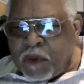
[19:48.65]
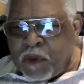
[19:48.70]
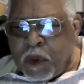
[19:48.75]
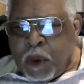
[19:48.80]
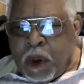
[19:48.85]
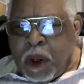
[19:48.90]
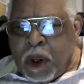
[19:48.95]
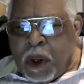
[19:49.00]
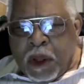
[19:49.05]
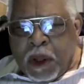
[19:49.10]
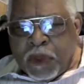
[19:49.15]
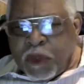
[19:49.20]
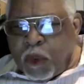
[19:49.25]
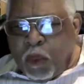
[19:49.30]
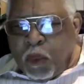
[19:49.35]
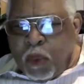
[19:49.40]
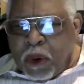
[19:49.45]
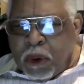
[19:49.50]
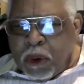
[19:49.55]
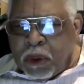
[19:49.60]
you,
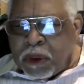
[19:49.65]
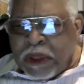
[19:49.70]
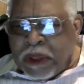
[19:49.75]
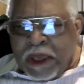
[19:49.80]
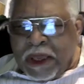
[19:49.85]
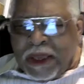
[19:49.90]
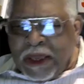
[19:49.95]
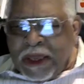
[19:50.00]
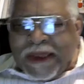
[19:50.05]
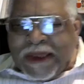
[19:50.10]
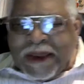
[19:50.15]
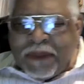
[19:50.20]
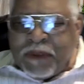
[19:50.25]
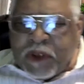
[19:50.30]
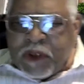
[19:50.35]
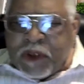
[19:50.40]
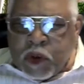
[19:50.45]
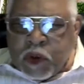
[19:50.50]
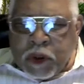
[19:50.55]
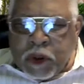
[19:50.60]
the world can't give
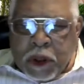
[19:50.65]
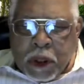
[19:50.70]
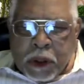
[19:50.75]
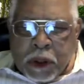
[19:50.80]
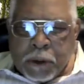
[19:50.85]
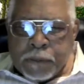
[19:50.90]
it to you.